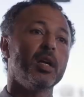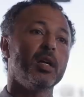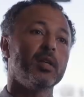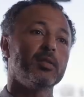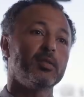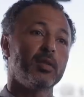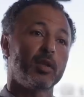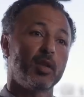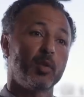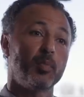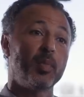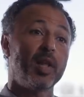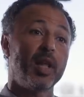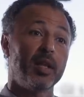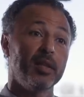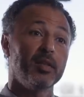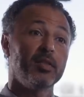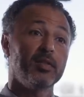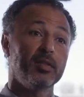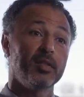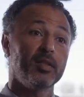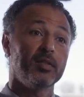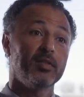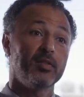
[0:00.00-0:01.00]
So the plan
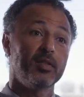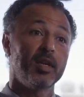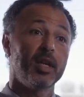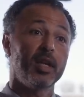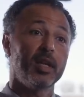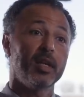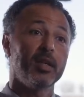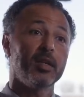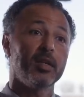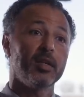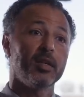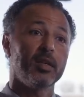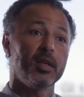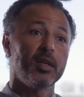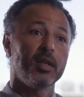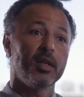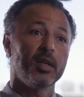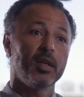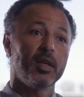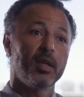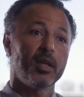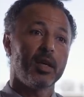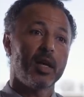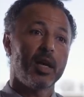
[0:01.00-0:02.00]
is to stick
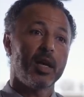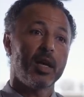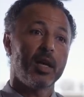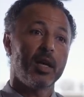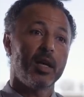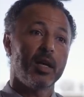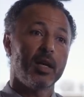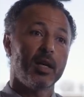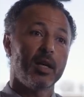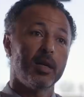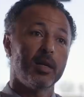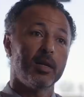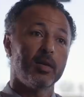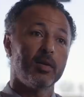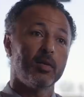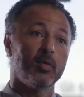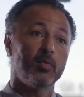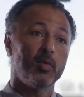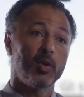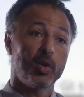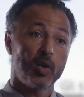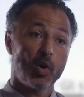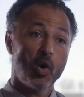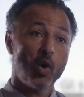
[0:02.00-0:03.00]

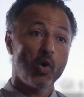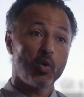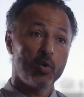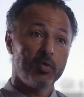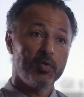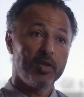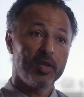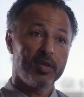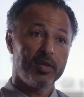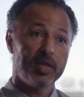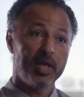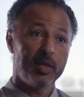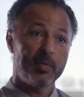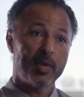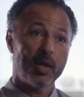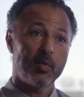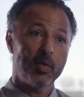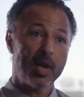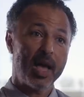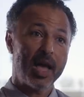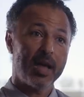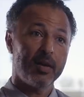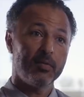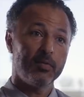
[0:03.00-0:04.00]
with the core of the team that
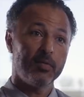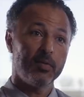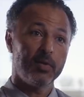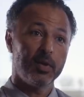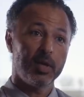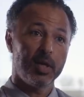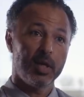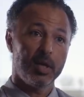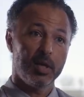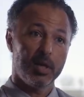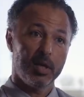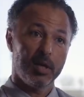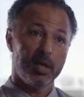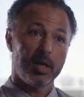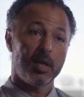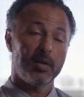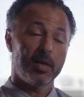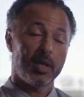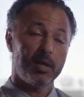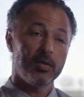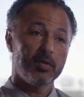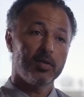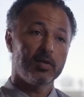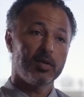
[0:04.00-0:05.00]
we have,
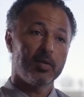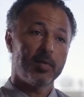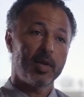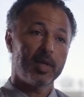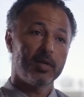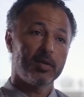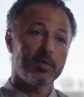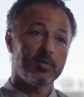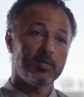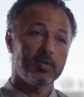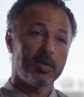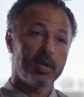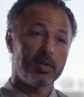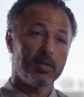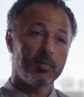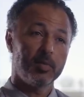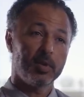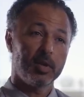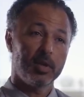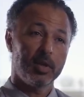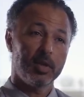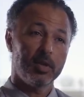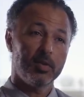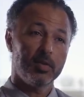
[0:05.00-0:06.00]
and then just to make some
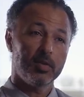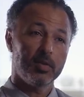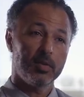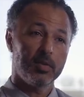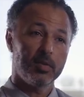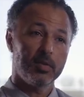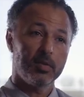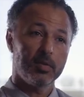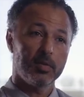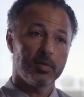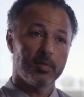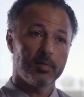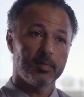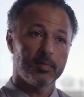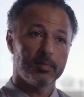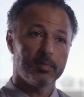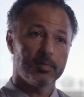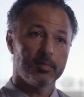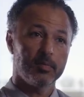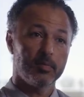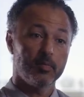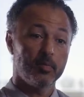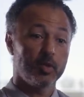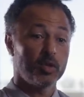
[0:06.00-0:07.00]
sensible additions,
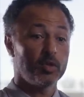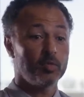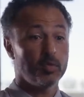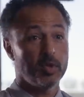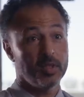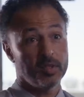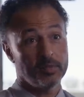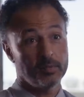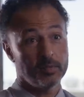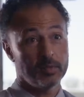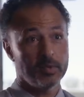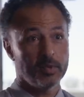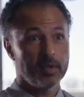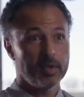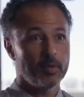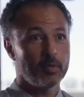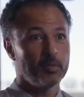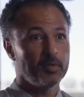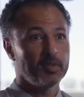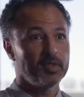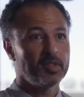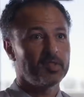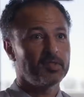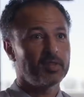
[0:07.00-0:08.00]
which we
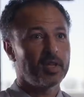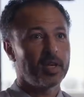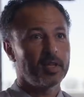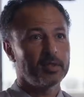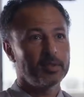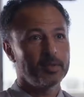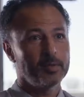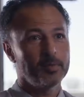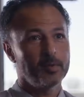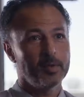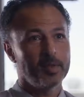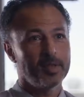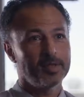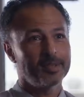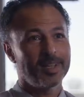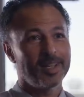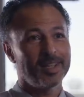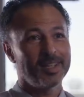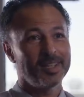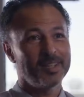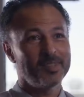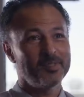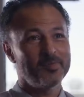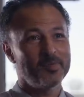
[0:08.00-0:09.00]
obviously started with the
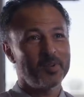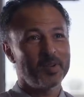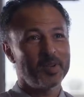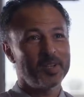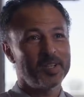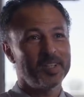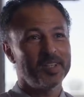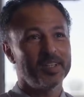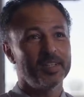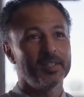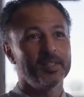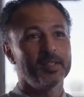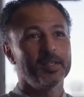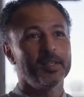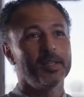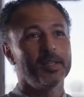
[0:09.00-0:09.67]
signing of Moncur.